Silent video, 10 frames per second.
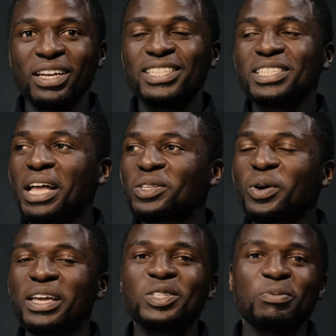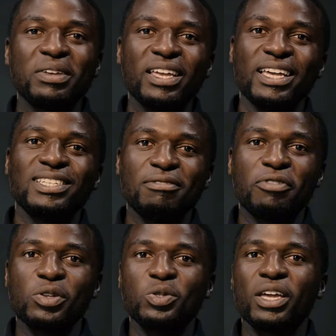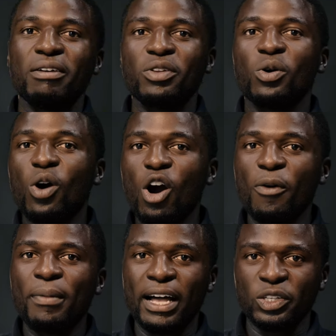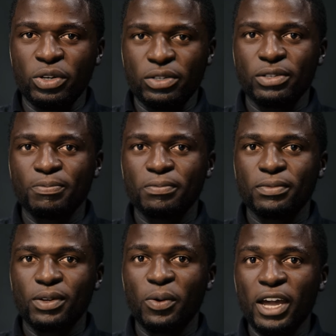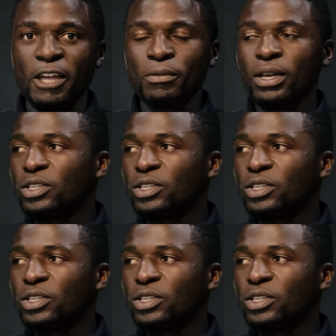it's not going to be easy for you to give your home address, okay?